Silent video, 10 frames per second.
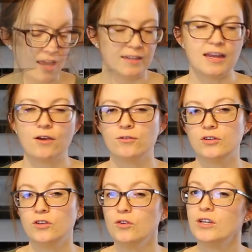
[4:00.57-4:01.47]
Now
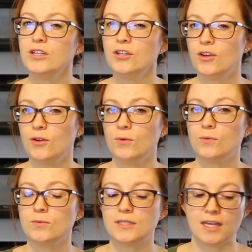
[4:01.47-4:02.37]
you can
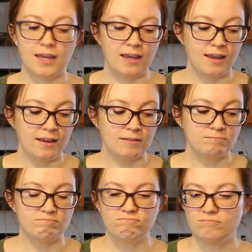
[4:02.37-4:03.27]
use
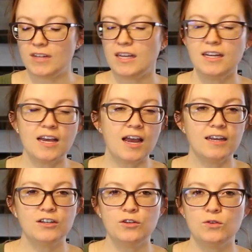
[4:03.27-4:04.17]
any
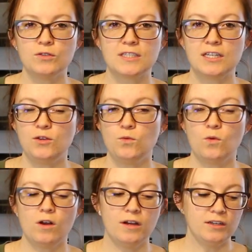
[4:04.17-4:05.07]
kind of noodles that you
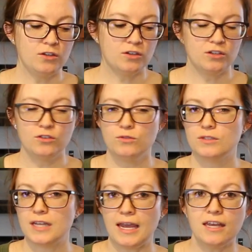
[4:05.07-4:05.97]
want. You can use
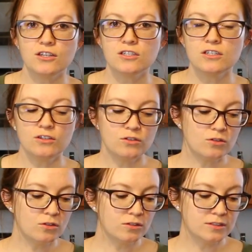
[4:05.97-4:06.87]
the Asian
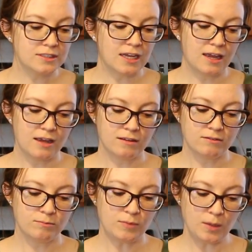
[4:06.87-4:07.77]
noodles.
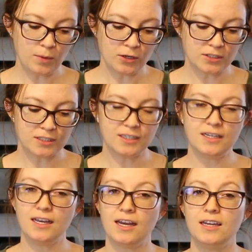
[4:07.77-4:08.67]
Me personally,
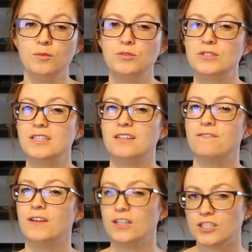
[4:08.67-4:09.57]
I am using the
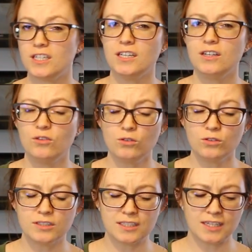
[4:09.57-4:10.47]
fettuccine
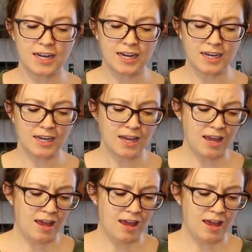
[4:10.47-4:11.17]
noodles today.